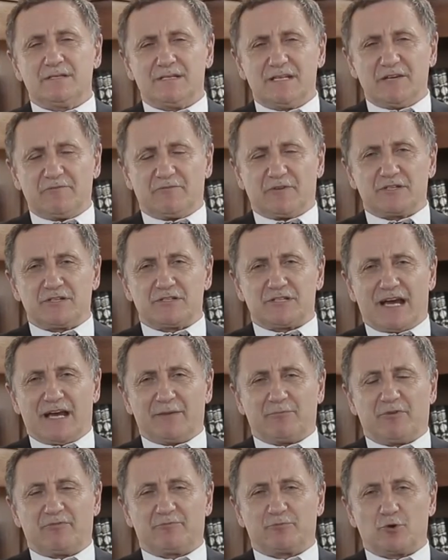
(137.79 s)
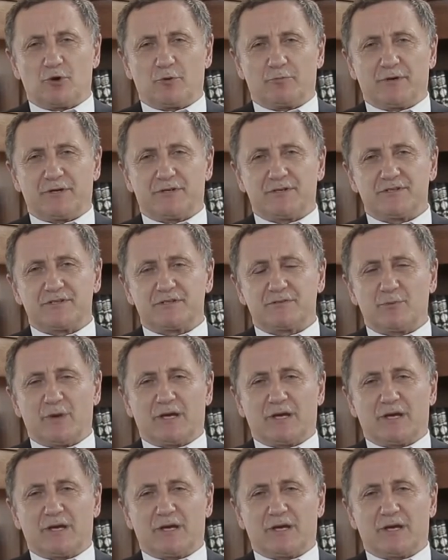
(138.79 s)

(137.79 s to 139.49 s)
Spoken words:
different type of properties.